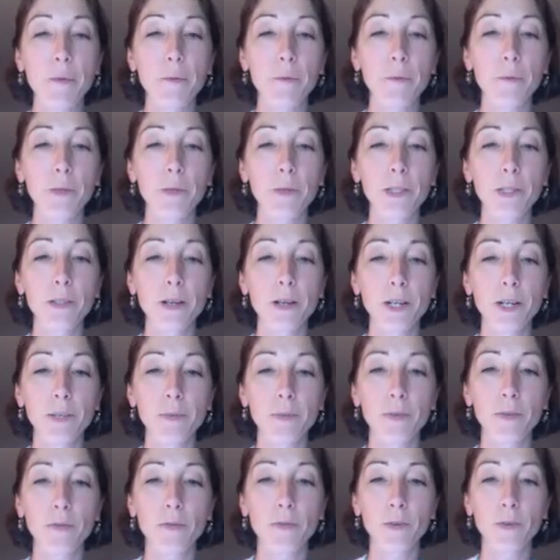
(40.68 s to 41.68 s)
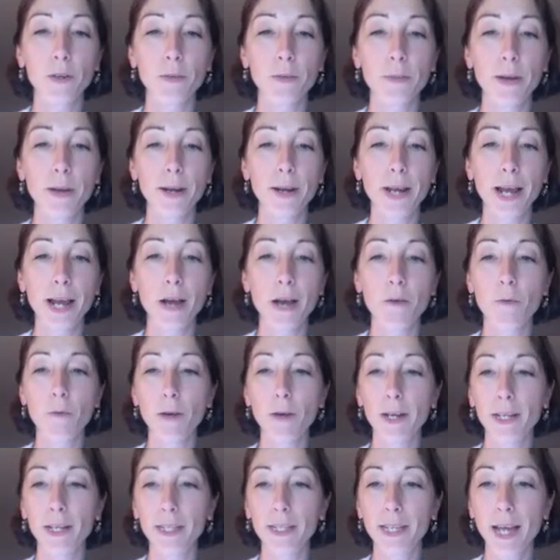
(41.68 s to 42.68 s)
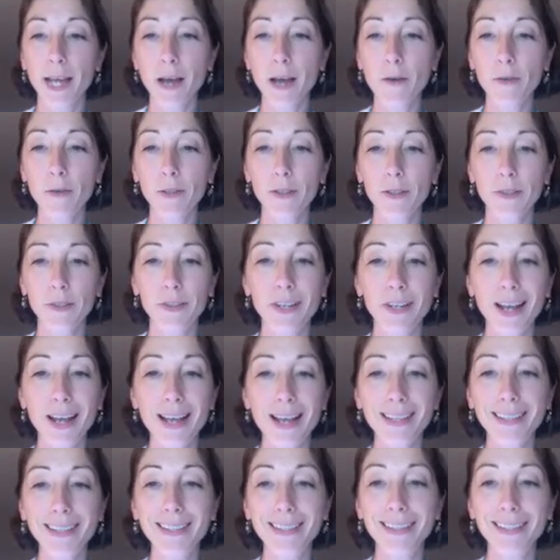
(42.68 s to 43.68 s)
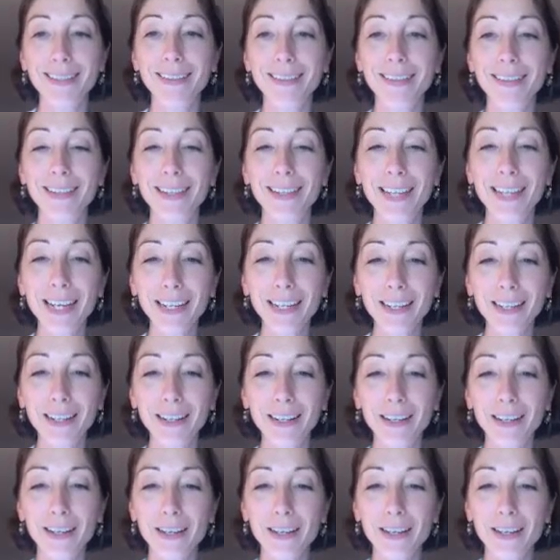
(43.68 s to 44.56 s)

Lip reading: We talked before about how when in doubt, just click.